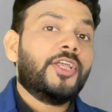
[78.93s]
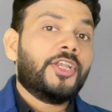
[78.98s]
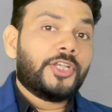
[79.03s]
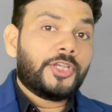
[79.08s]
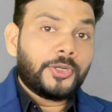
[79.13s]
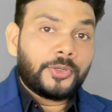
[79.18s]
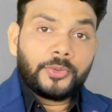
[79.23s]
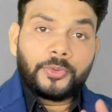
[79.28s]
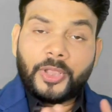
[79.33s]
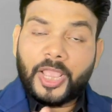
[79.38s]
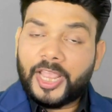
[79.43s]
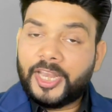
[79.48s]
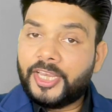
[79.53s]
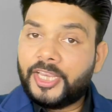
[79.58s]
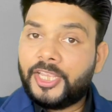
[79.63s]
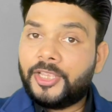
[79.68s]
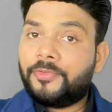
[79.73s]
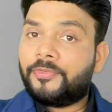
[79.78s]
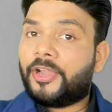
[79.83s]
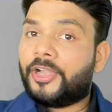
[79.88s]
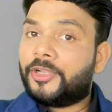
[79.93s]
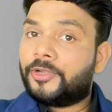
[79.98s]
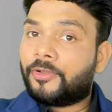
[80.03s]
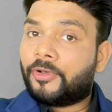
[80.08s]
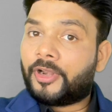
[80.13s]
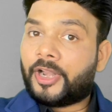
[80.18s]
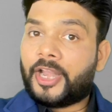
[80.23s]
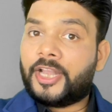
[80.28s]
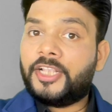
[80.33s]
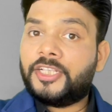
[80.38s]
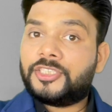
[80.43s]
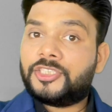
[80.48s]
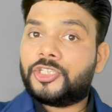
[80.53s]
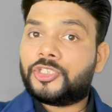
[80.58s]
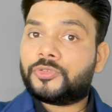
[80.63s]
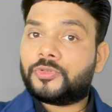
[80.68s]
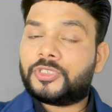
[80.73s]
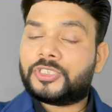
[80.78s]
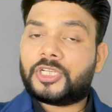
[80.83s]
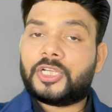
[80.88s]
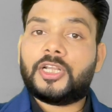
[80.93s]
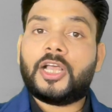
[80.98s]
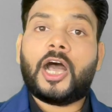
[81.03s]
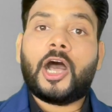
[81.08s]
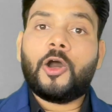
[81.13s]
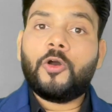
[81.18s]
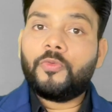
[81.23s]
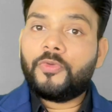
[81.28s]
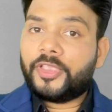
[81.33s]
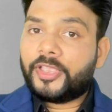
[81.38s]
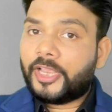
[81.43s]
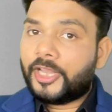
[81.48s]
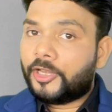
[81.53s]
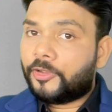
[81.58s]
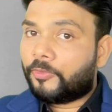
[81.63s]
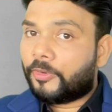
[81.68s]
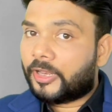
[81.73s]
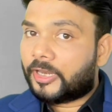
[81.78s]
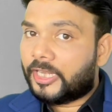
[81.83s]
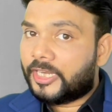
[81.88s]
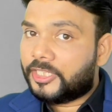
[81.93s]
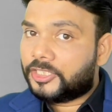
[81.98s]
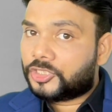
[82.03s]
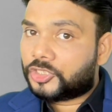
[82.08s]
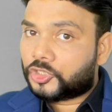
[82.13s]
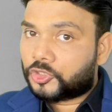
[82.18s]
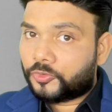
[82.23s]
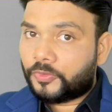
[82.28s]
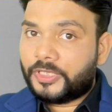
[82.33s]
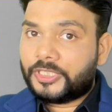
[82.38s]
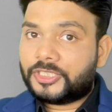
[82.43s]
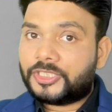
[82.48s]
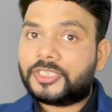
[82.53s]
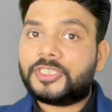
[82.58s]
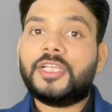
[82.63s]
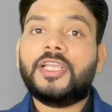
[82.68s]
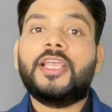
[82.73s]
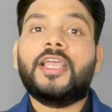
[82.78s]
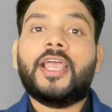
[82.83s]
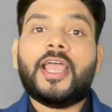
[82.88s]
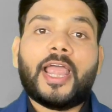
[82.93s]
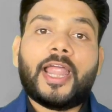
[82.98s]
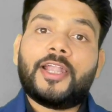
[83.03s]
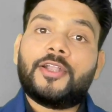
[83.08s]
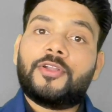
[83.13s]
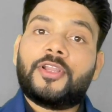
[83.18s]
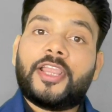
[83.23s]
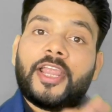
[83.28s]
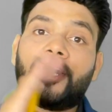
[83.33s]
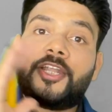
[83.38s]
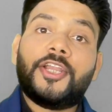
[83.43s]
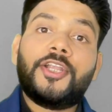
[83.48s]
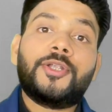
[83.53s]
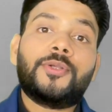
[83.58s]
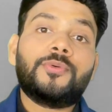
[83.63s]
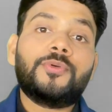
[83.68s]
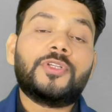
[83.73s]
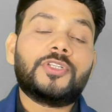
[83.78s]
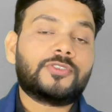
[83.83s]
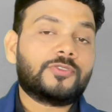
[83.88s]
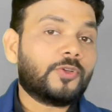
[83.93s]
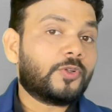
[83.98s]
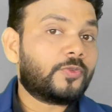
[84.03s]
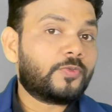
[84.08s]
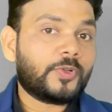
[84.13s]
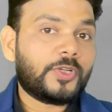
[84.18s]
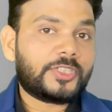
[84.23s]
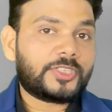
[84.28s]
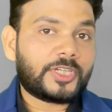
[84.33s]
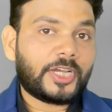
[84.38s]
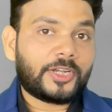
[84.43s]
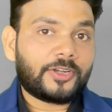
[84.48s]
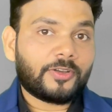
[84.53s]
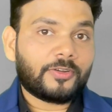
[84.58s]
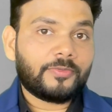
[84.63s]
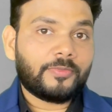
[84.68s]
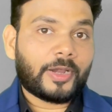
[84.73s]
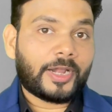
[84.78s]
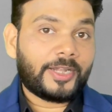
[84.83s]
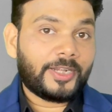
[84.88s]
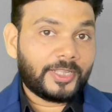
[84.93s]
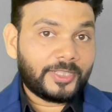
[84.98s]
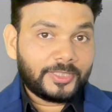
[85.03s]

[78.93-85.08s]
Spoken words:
due to any event or any situation, how we can quickly switch and get into resourceful state of mind.